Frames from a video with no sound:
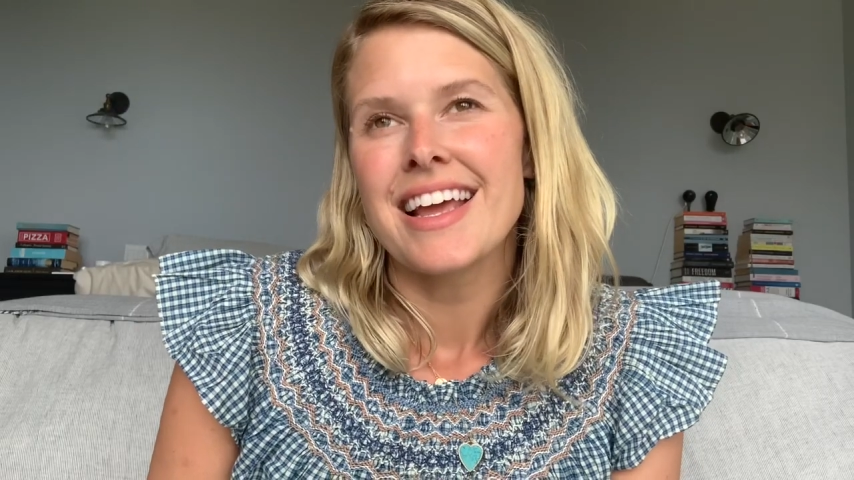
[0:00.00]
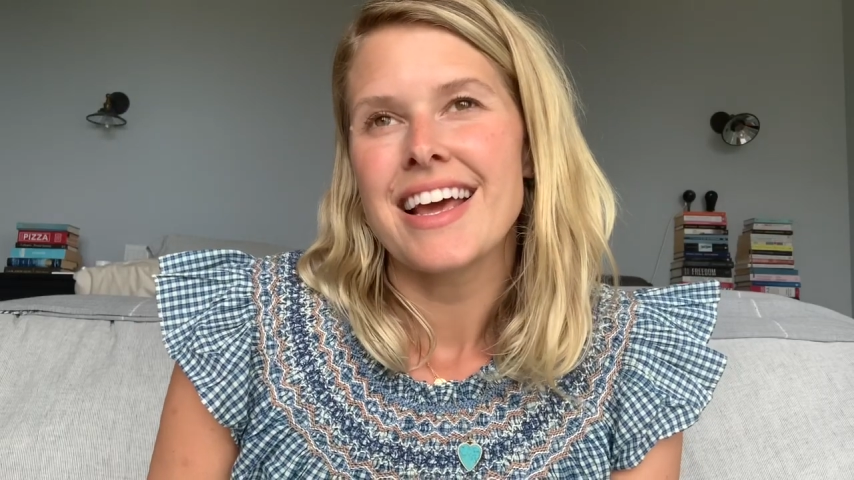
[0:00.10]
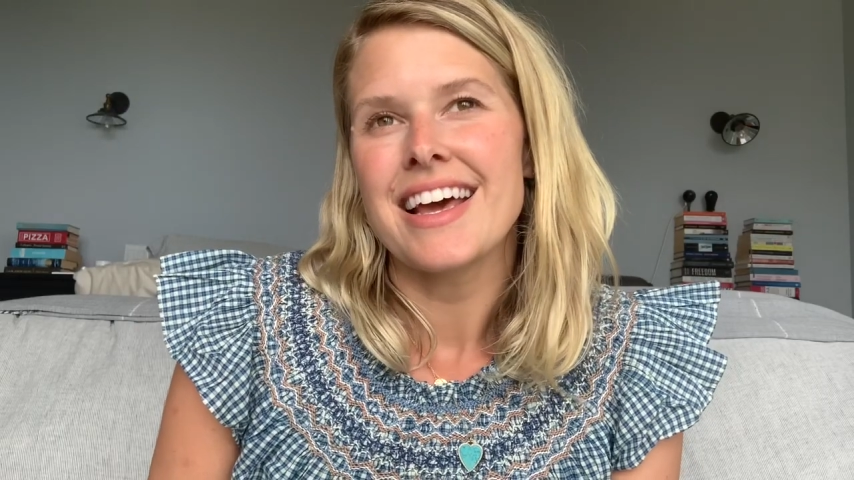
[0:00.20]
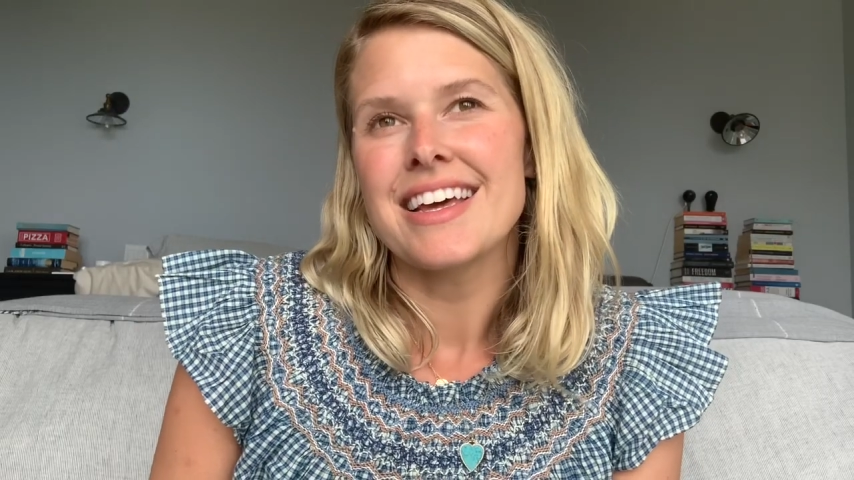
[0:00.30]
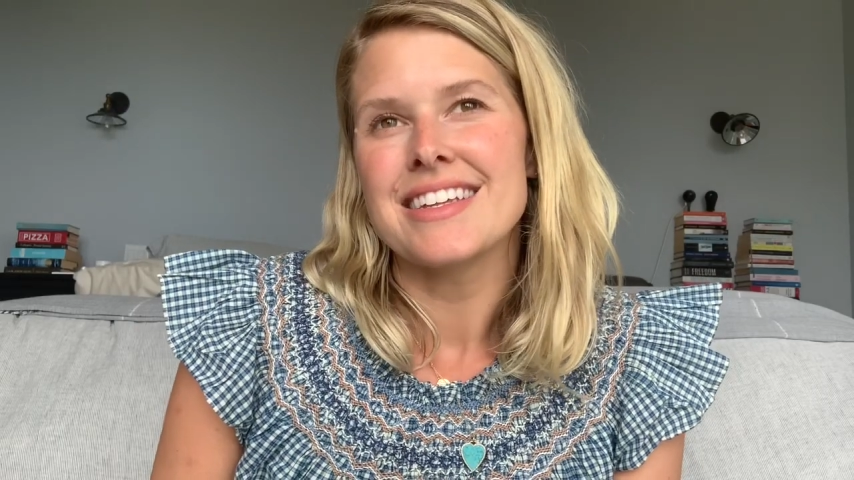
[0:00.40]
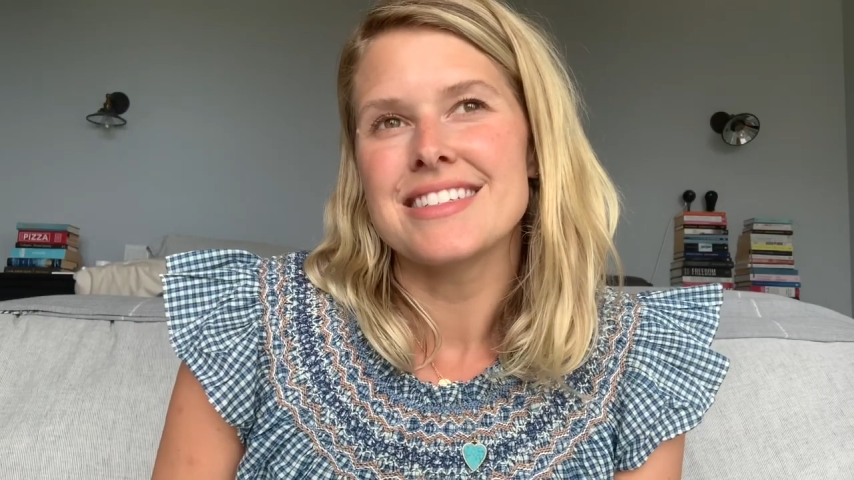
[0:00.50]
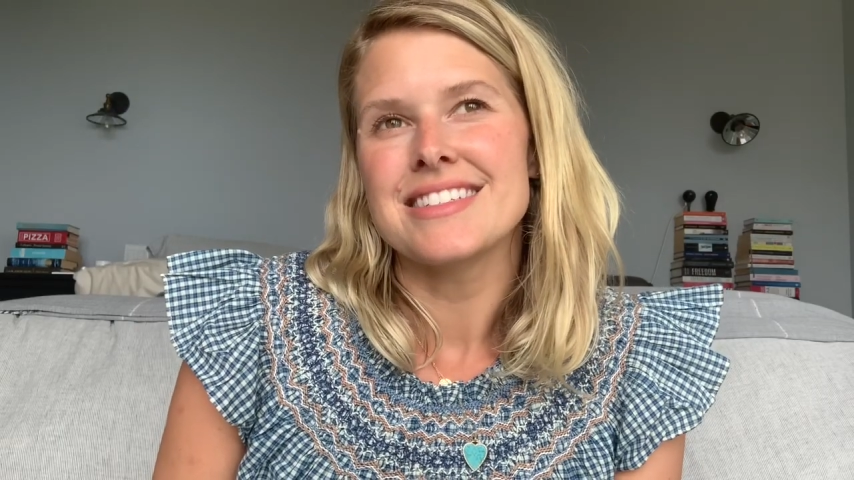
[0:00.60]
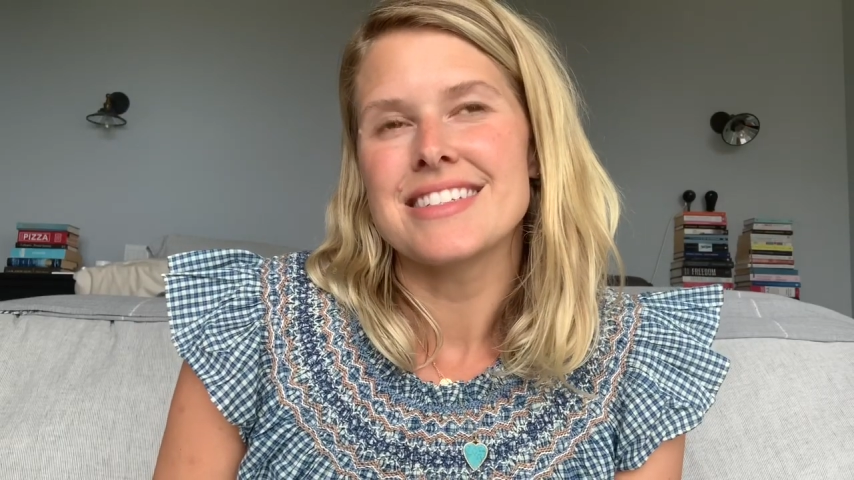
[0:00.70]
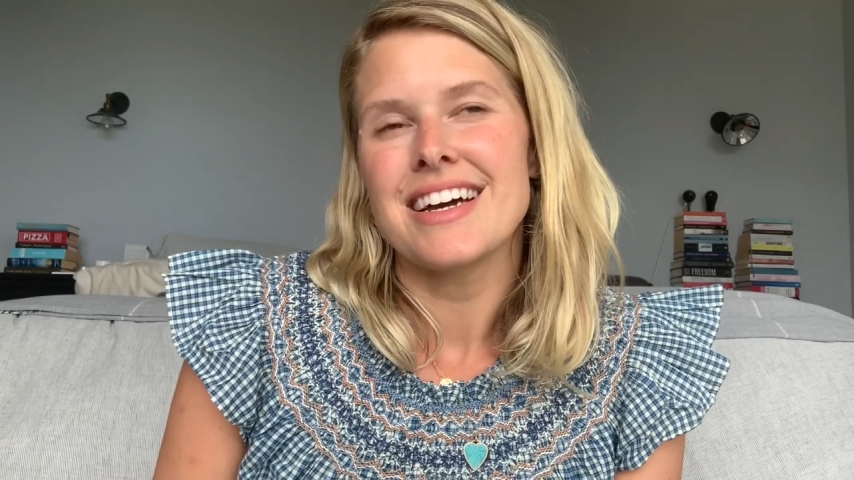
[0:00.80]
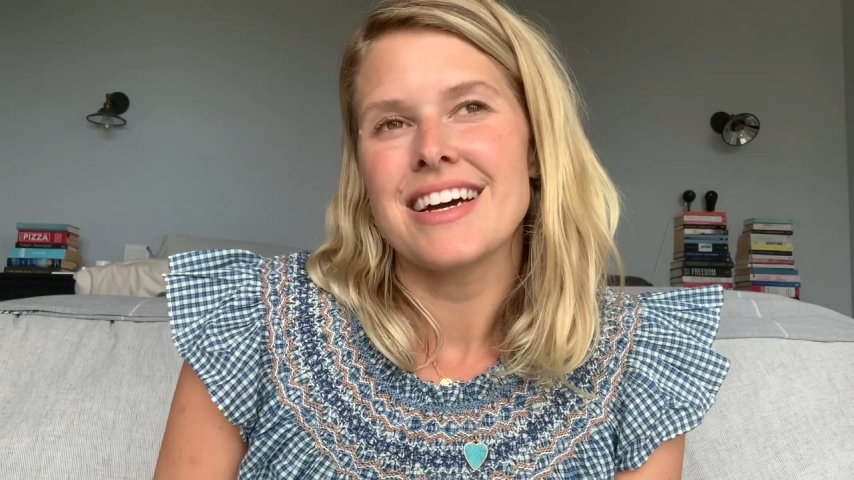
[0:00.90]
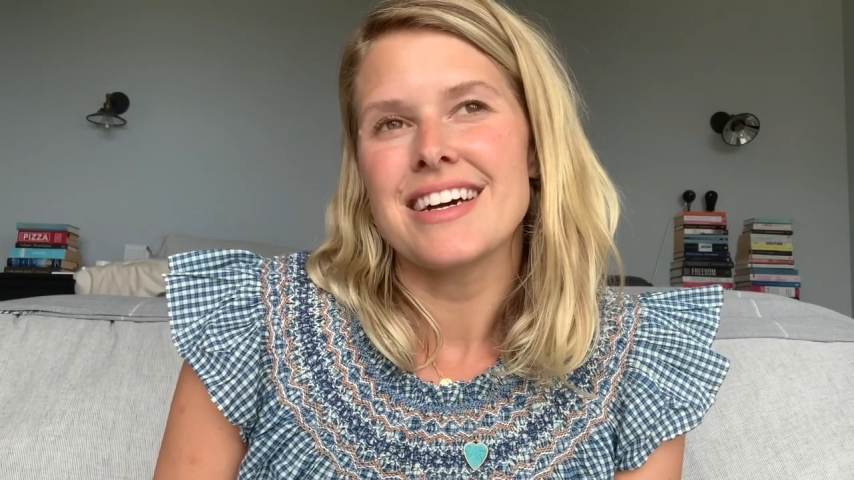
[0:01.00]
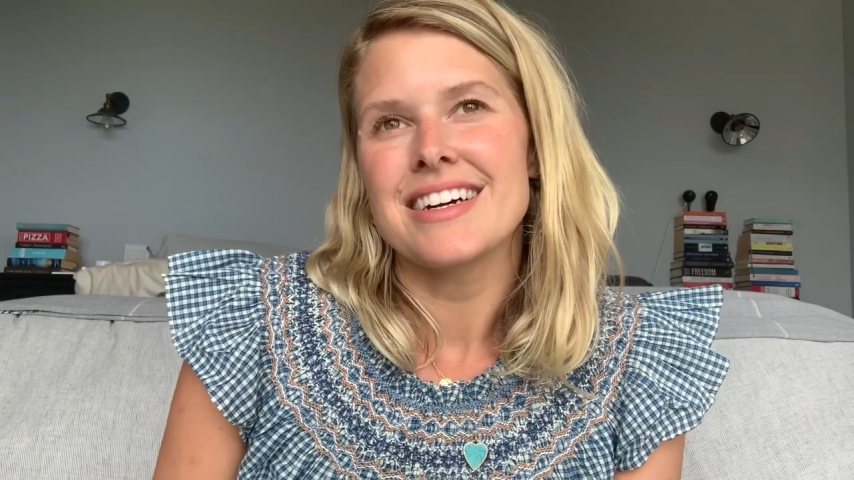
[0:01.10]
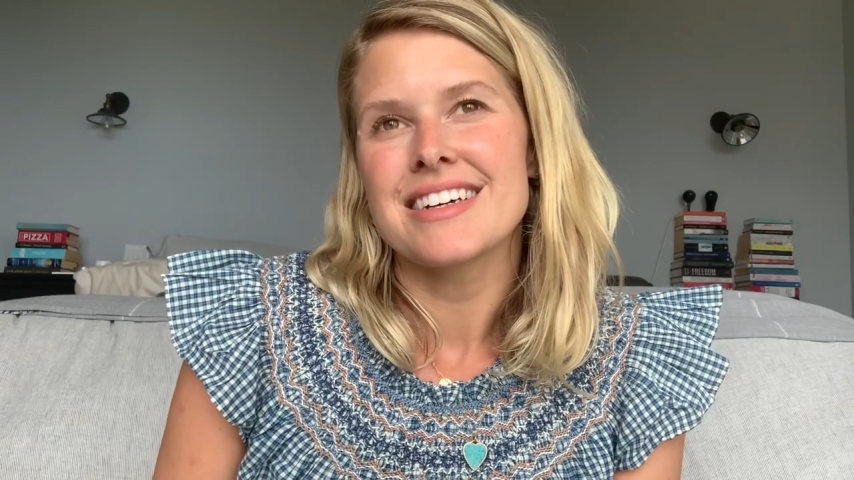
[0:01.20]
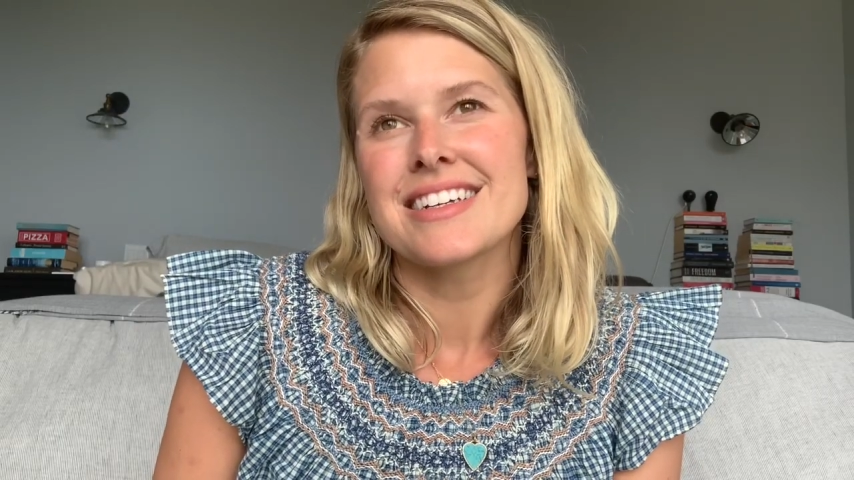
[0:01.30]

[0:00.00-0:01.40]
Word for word: And uh,